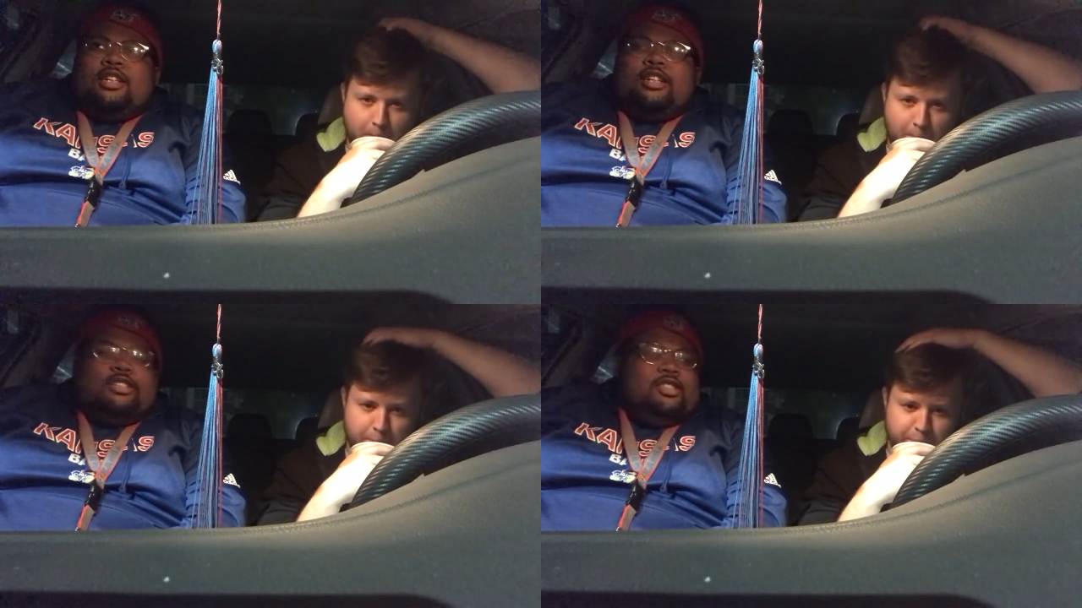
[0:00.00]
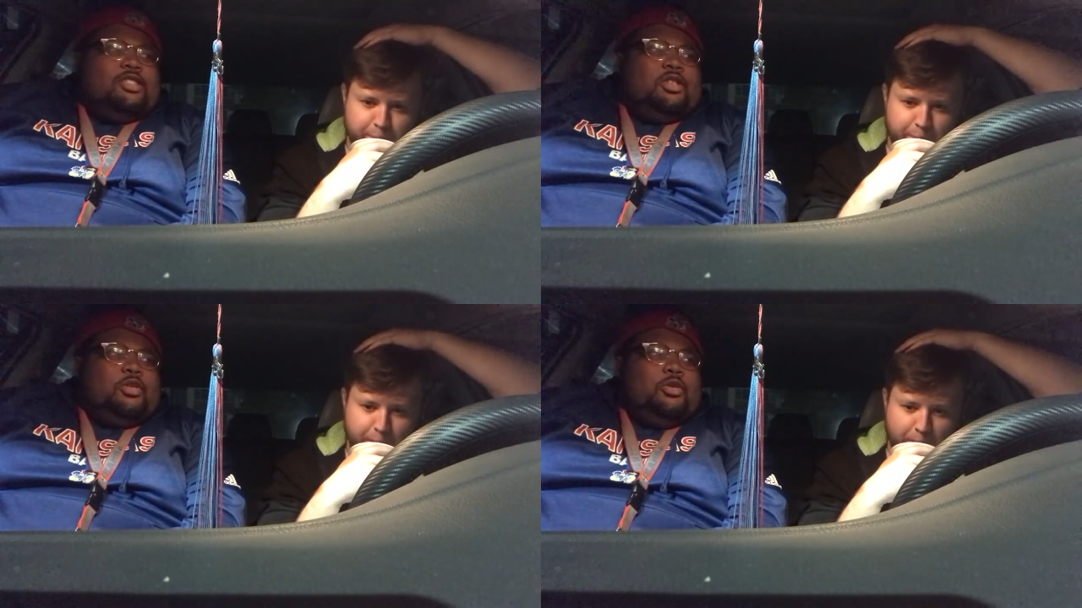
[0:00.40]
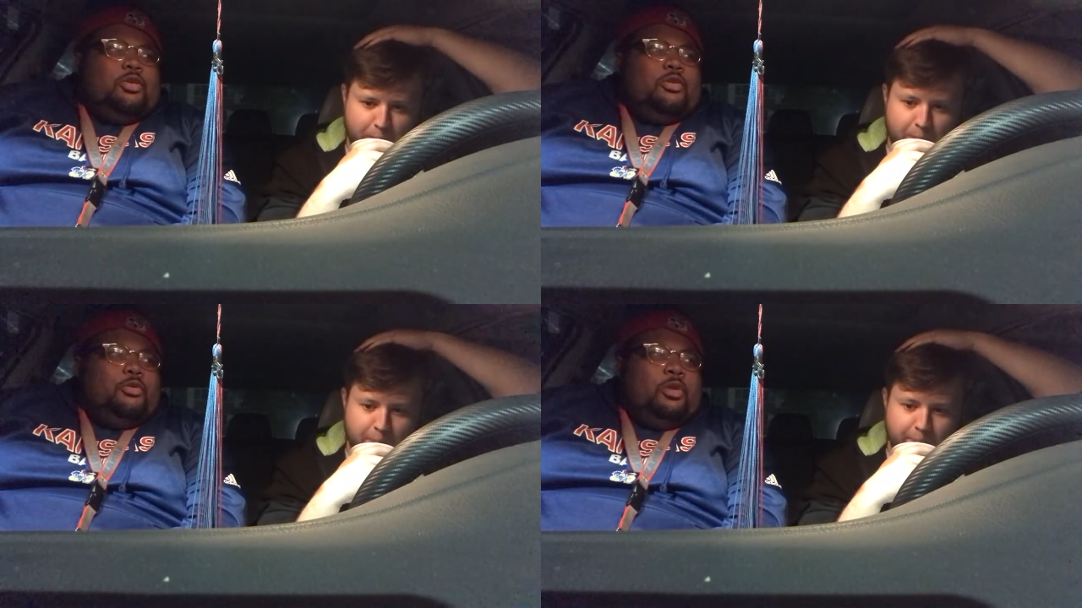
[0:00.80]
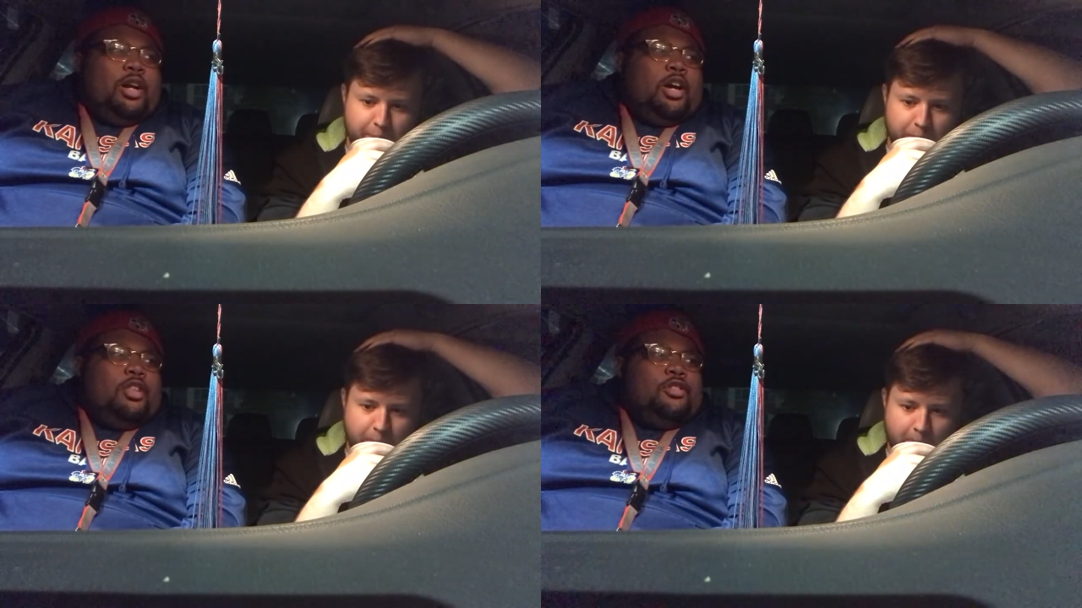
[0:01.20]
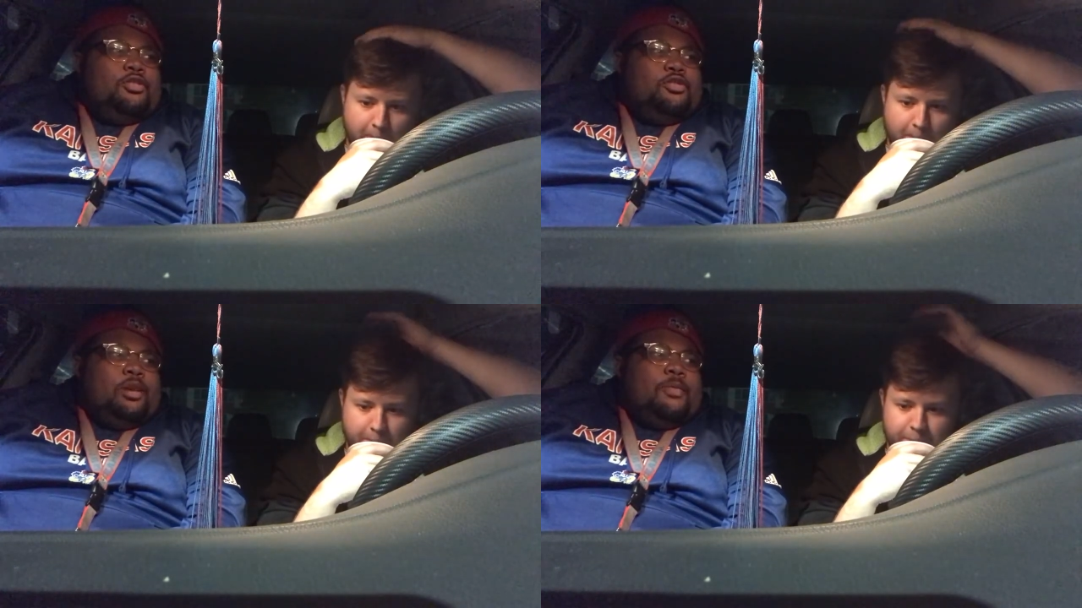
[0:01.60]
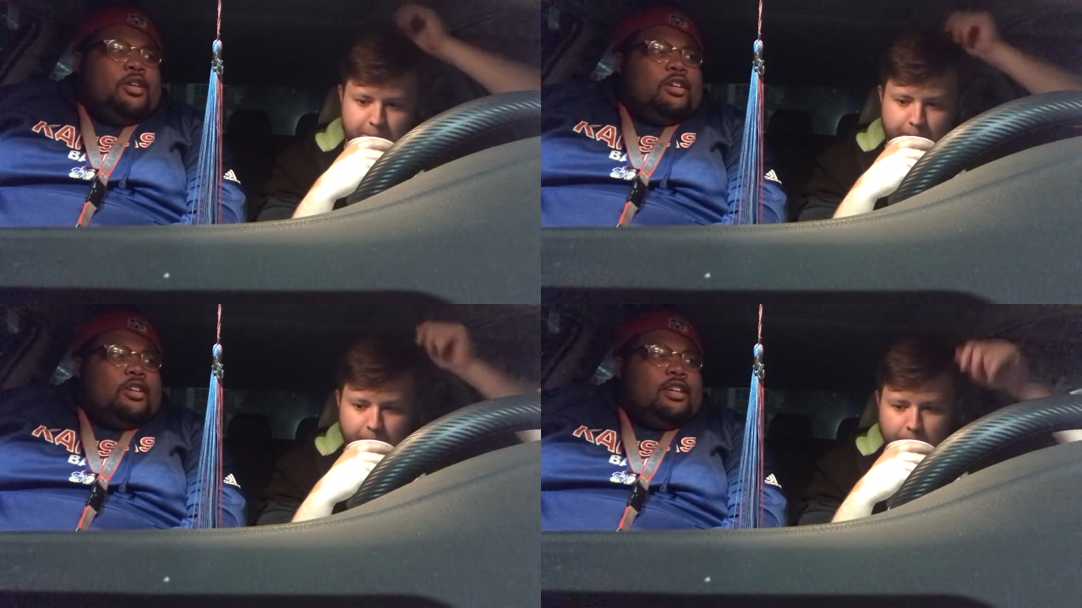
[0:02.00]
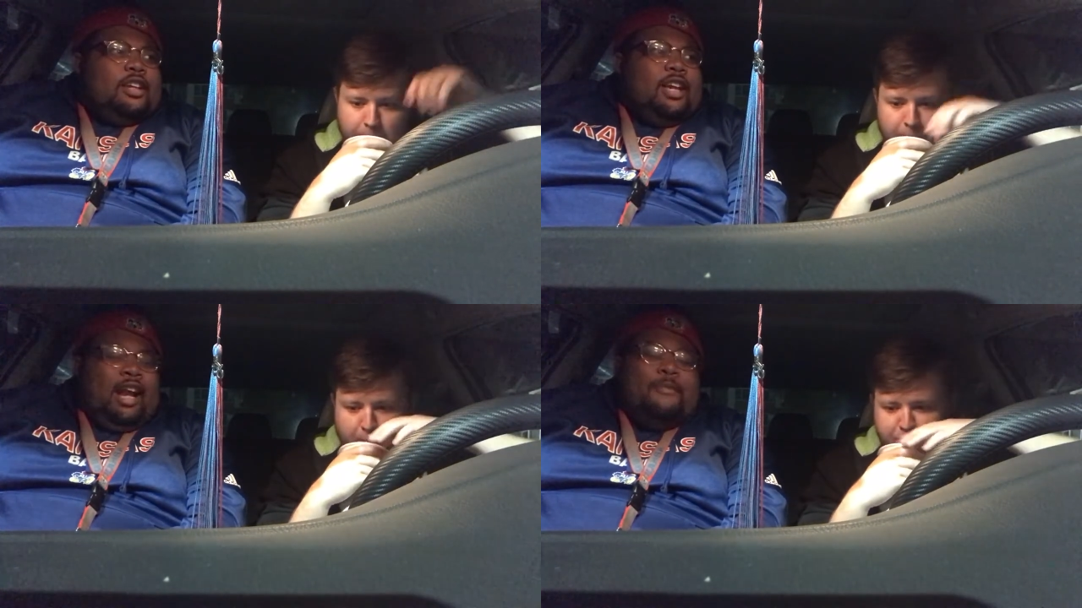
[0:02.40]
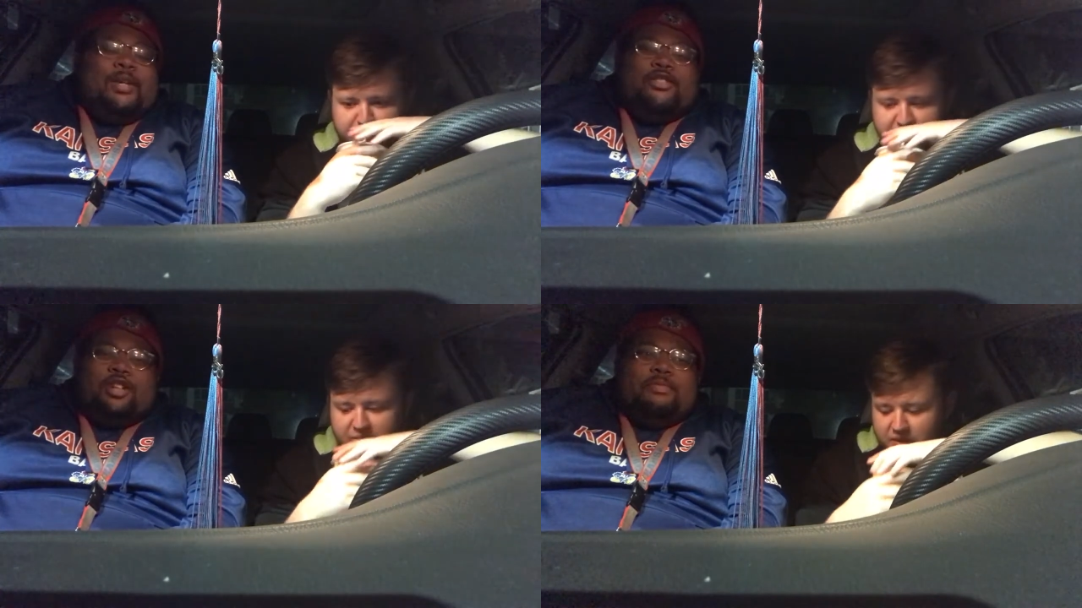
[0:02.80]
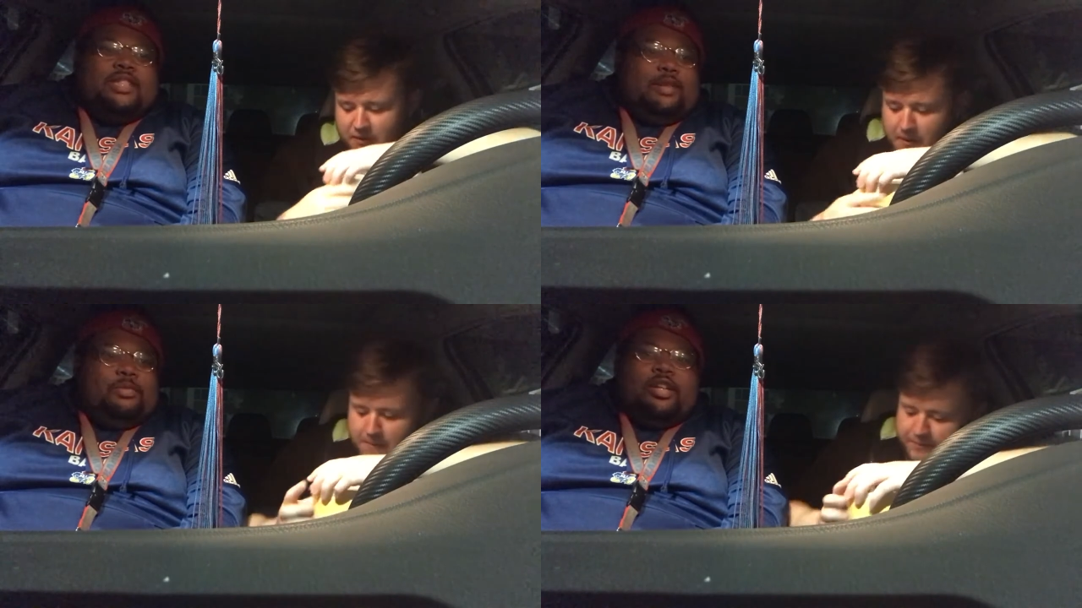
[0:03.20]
Speaker 1: Cause what other drummer, and I mean drum set